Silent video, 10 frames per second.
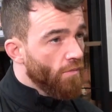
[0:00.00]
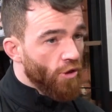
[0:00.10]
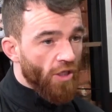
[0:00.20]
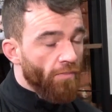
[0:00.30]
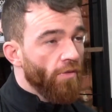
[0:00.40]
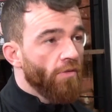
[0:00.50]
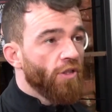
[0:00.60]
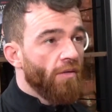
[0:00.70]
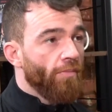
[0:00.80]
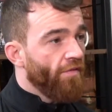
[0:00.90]

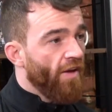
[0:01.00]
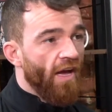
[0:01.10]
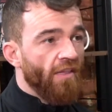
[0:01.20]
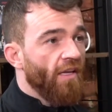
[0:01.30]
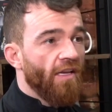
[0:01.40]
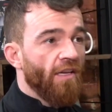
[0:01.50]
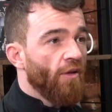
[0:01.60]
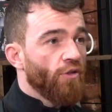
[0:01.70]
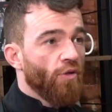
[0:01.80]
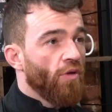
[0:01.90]
Simplified it, and
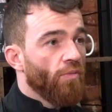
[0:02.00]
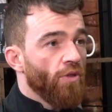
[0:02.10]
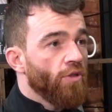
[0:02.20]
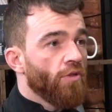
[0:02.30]
that's all it was.